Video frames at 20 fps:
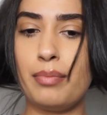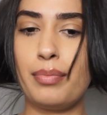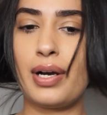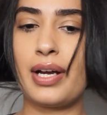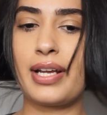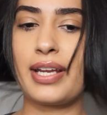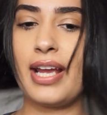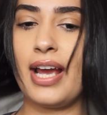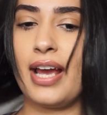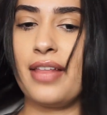
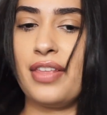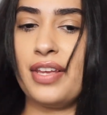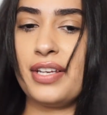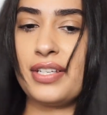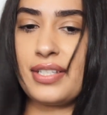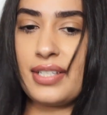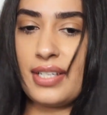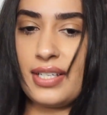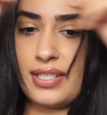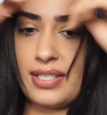But yeah,
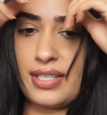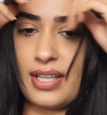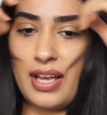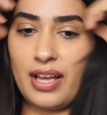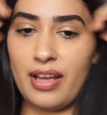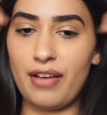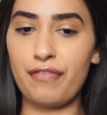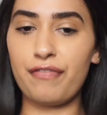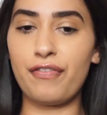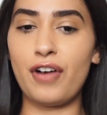this is
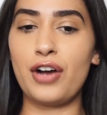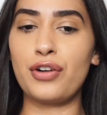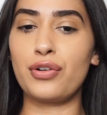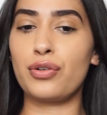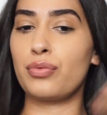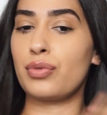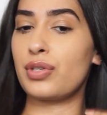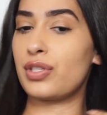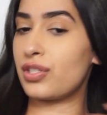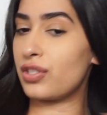the final
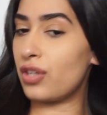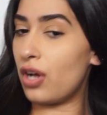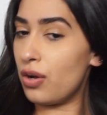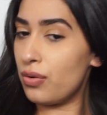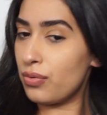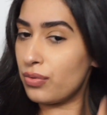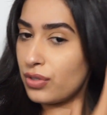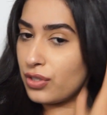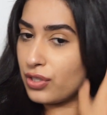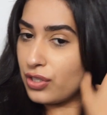
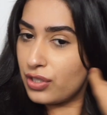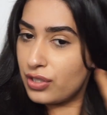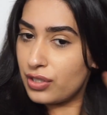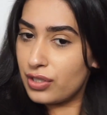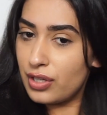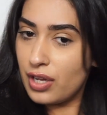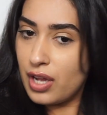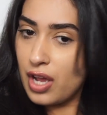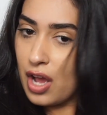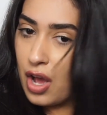result
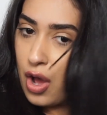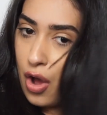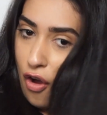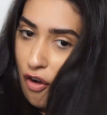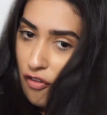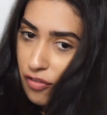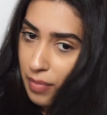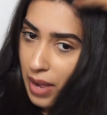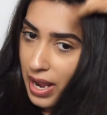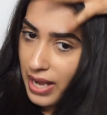
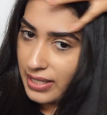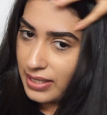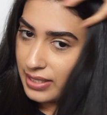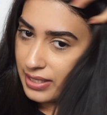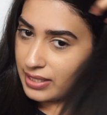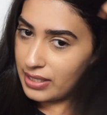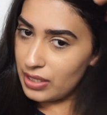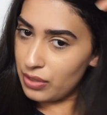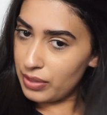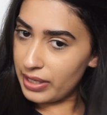of my
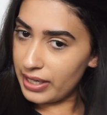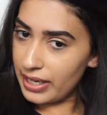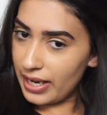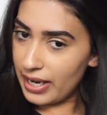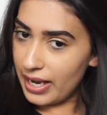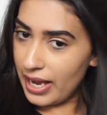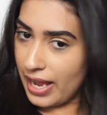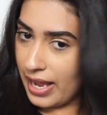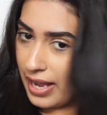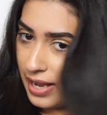silky
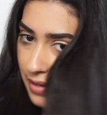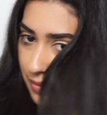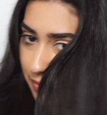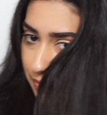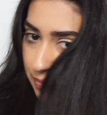hair.